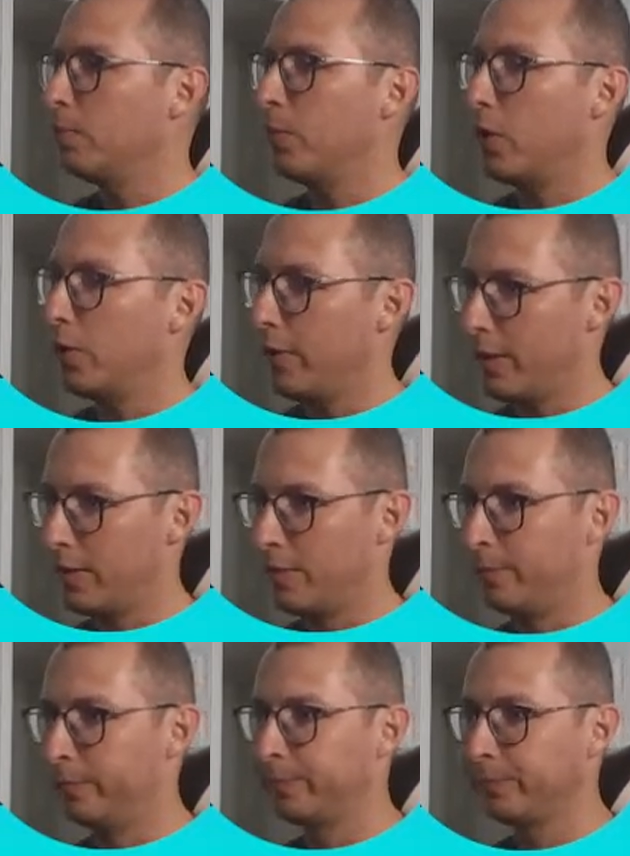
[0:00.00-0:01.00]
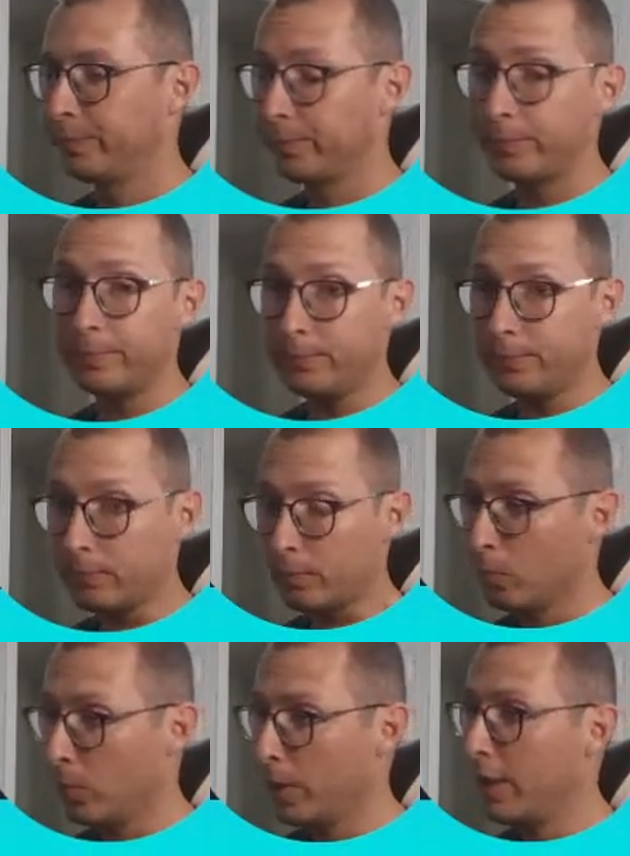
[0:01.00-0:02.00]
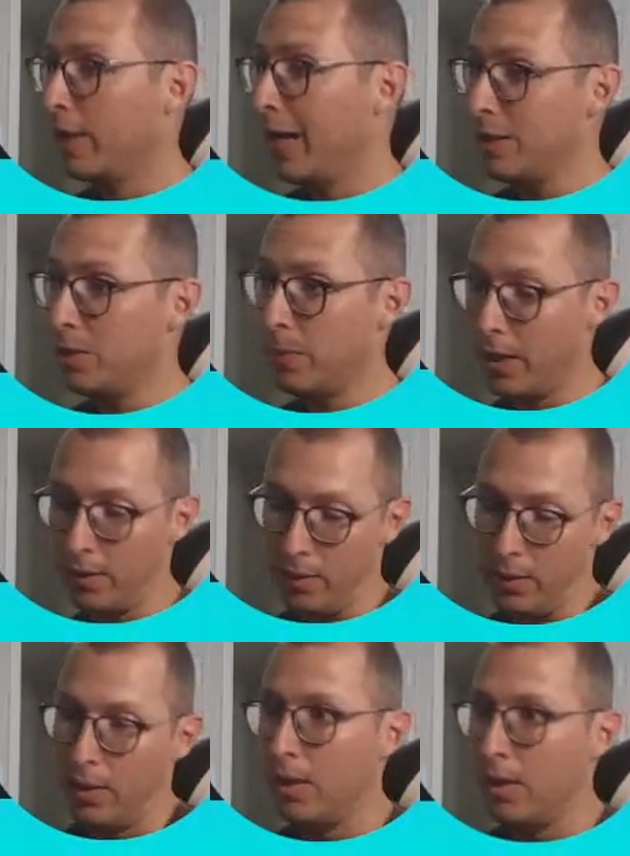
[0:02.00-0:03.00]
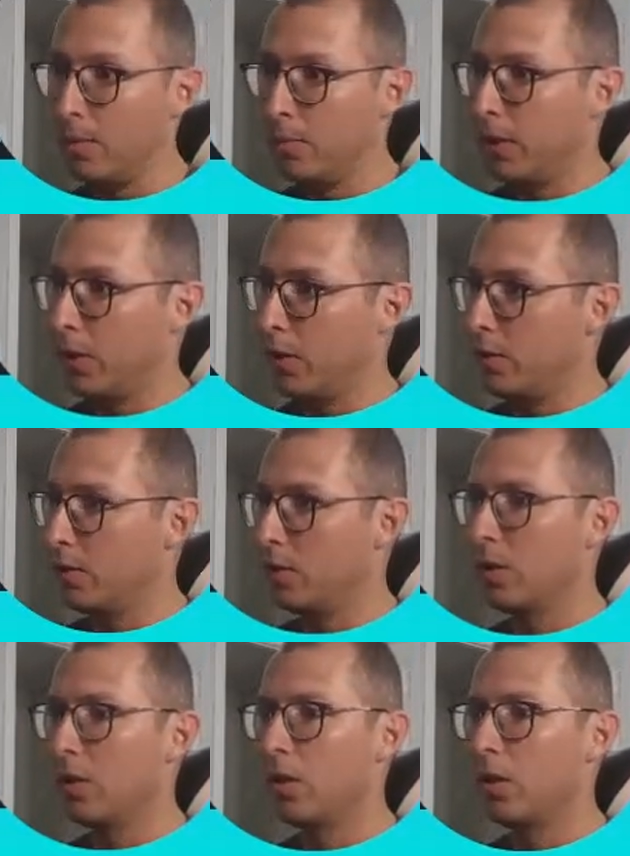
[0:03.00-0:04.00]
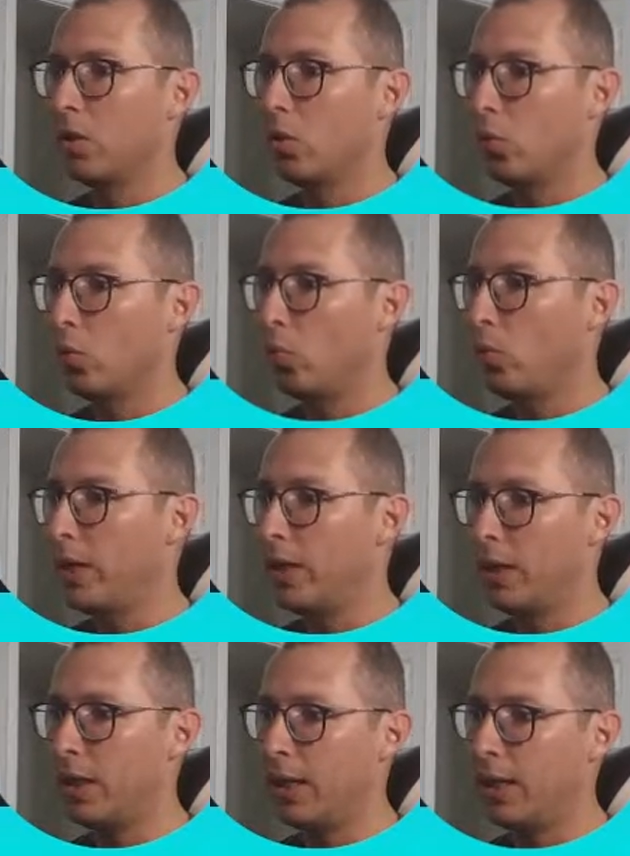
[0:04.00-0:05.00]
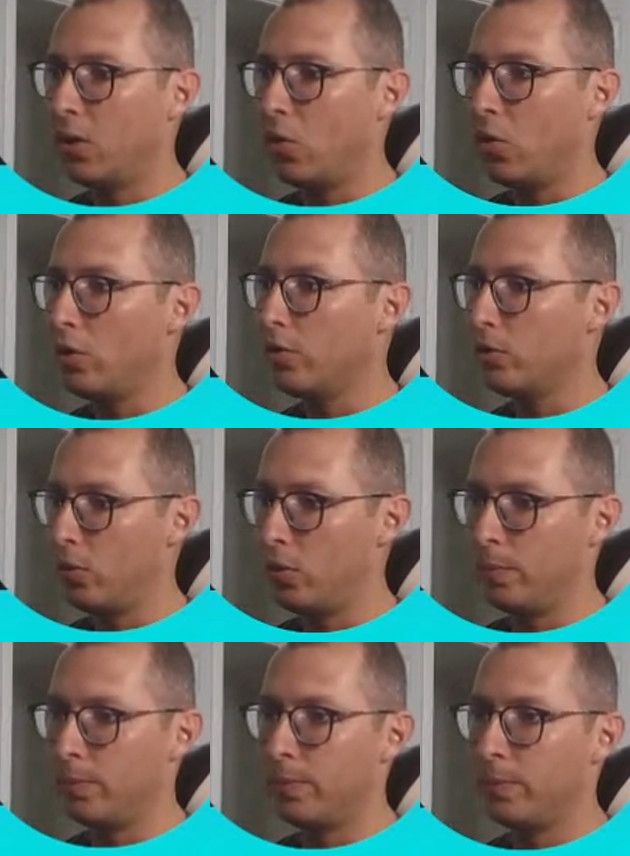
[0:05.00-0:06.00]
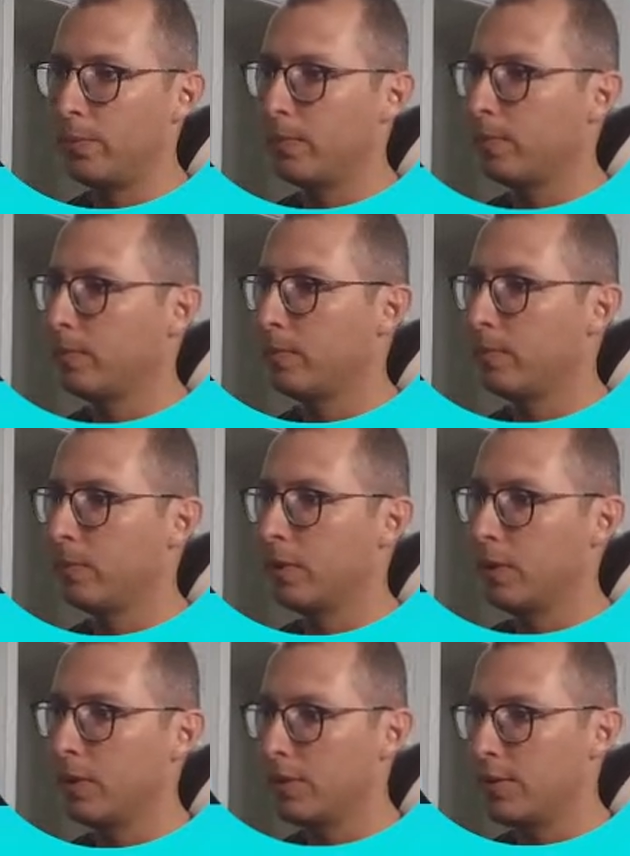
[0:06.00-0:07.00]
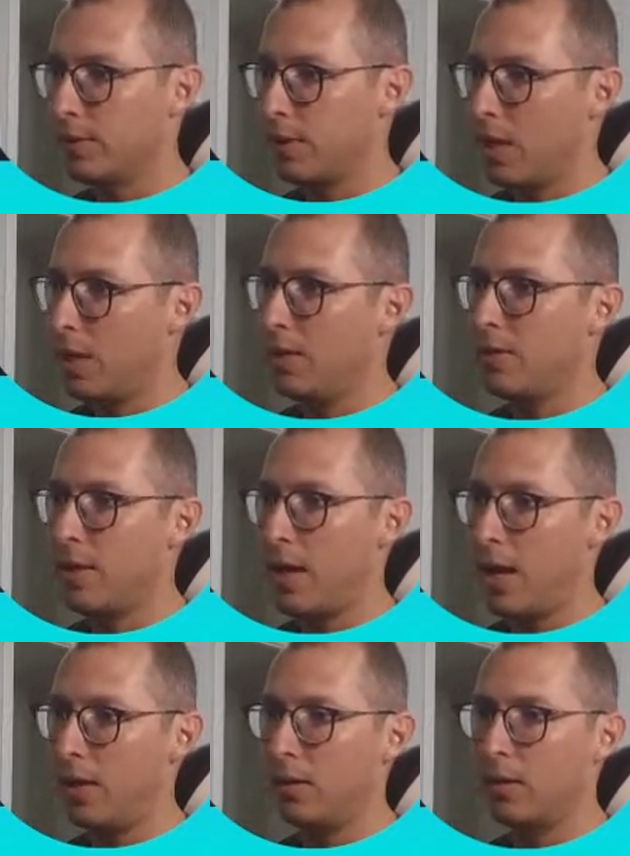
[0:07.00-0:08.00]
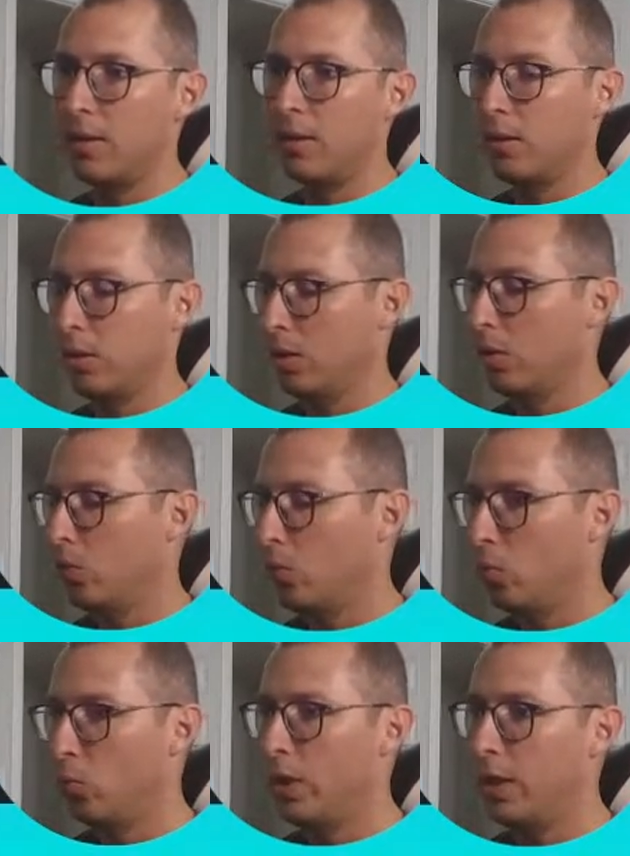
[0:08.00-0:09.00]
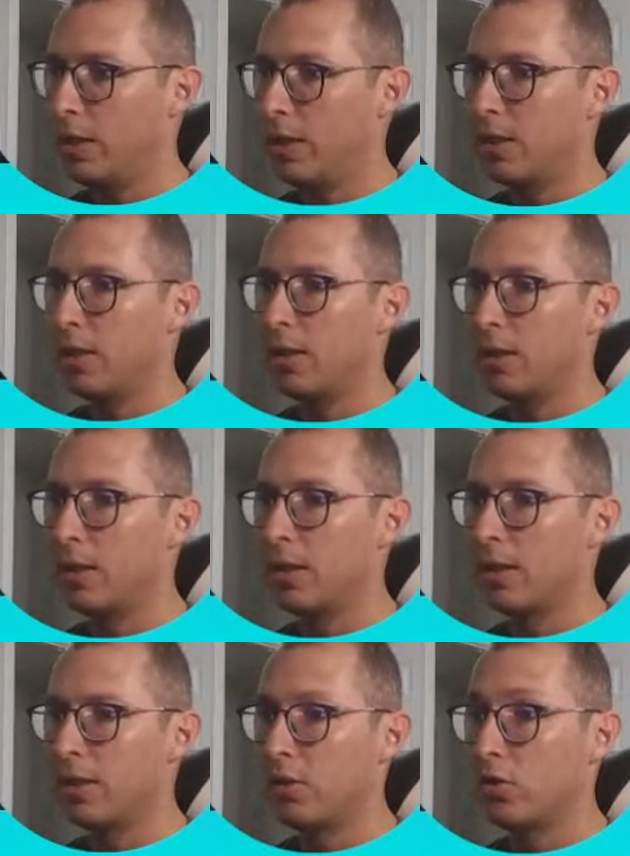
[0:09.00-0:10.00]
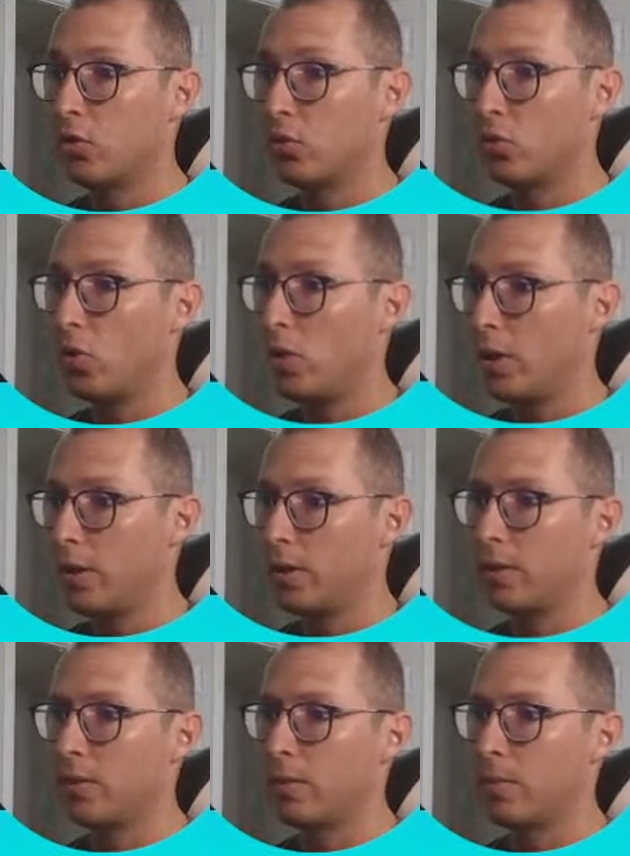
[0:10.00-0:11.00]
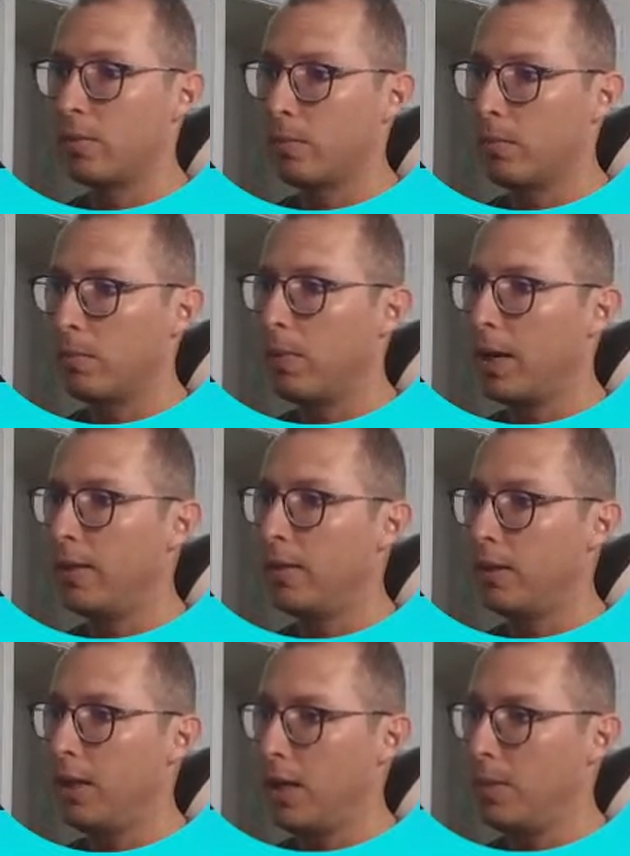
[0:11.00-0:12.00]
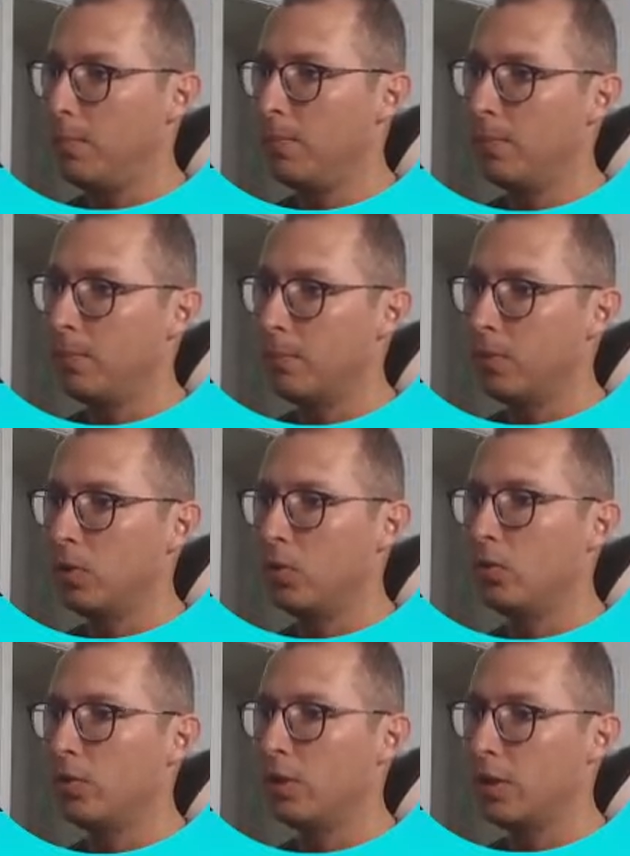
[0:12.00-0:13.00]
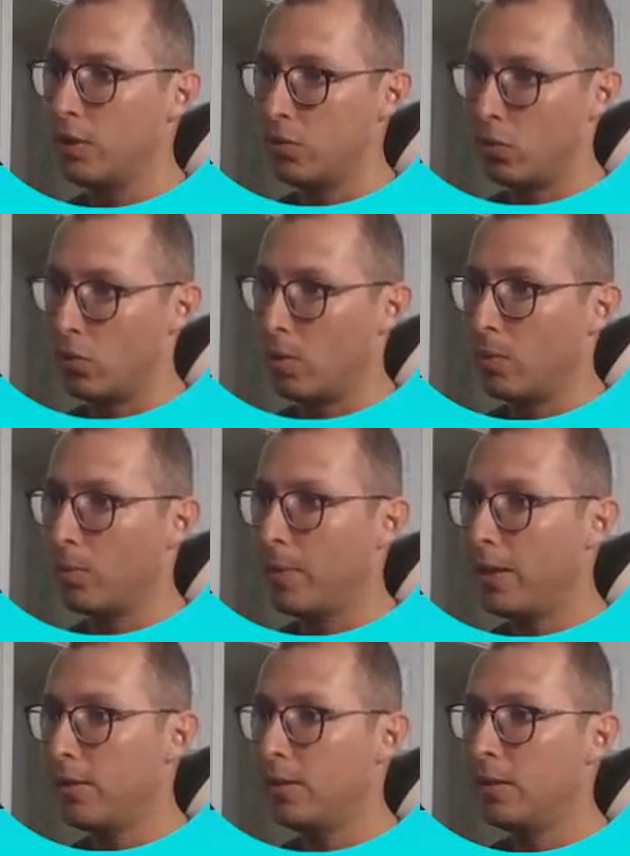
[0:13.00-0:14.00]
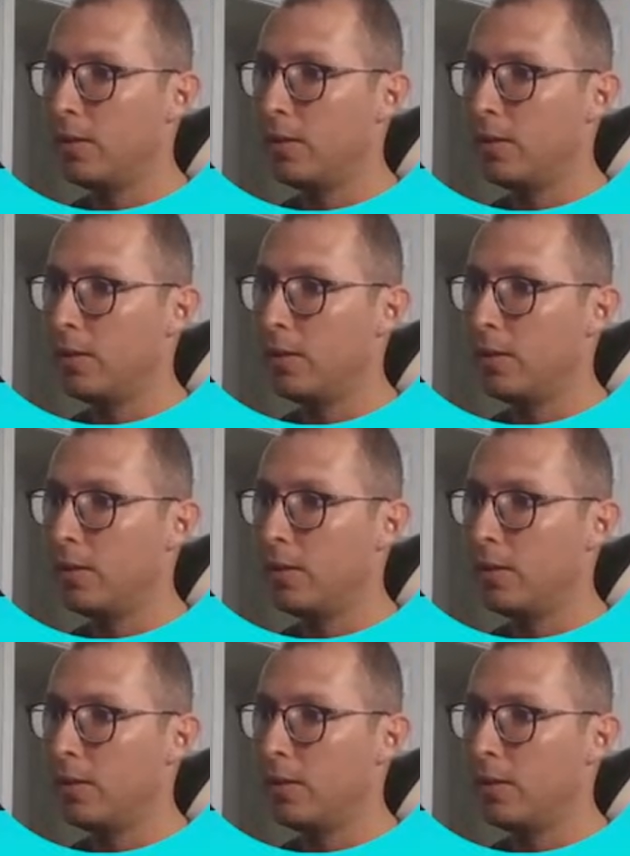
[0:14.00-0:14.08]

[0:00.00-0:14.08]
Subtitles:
Perfect. But it gets better, because we can also say that we can sort by the name using the sortable method,